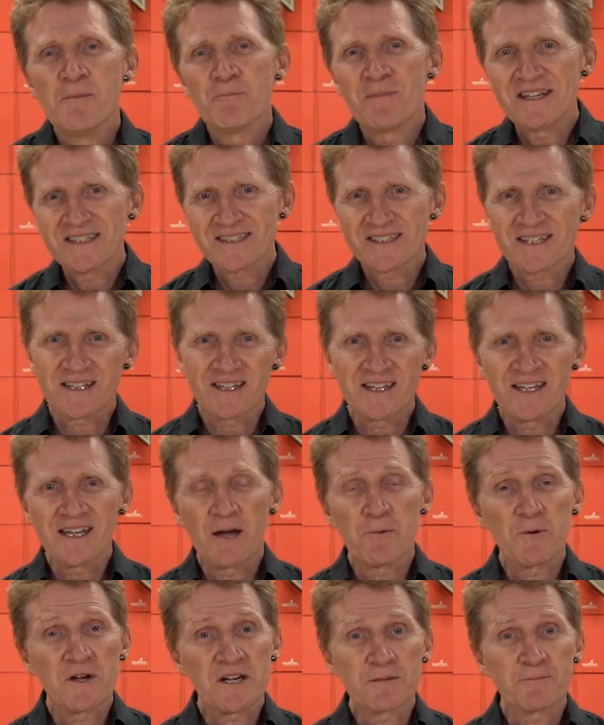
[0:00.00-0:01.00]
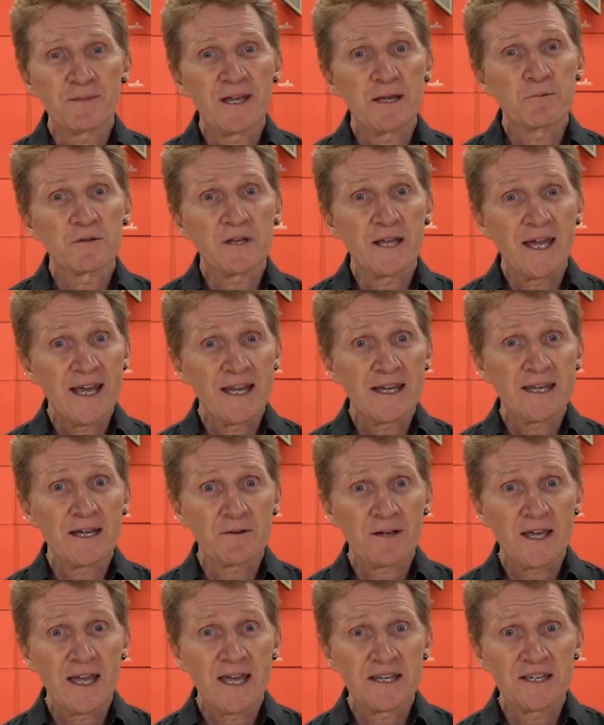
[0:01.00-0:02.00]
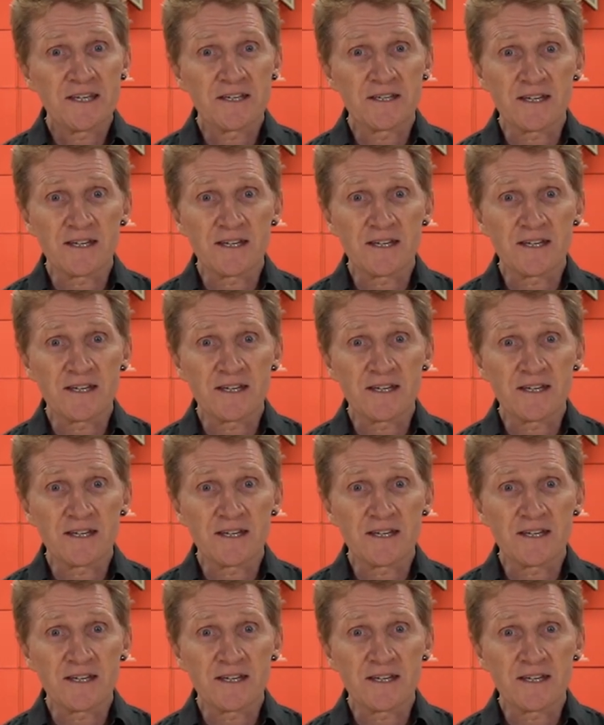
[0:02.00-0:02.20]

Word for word: Basically, I wanted to be able to hand out candy